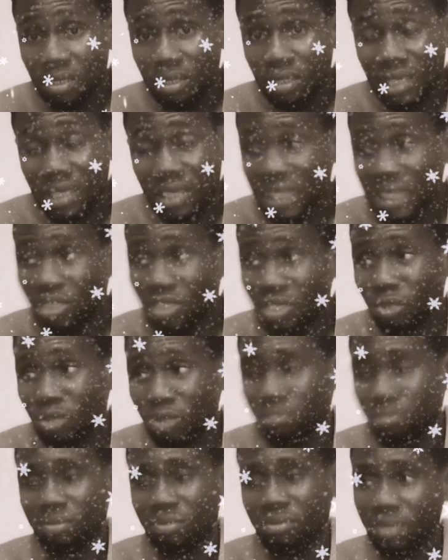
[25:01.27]
It's just
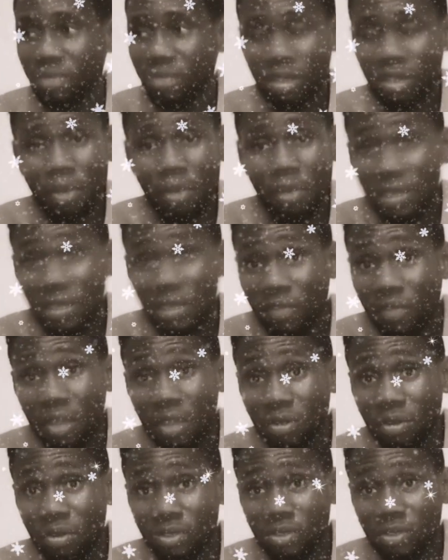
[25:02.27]
comedy of
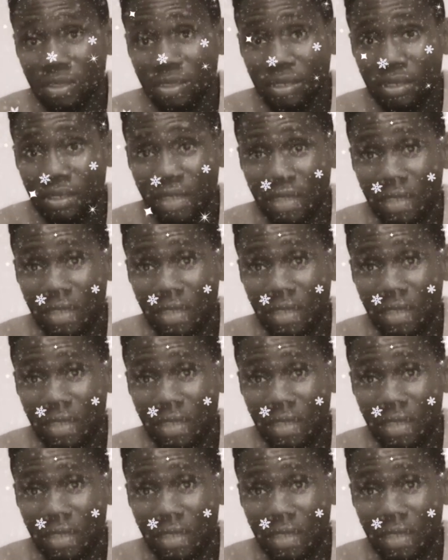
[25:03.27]
errors, a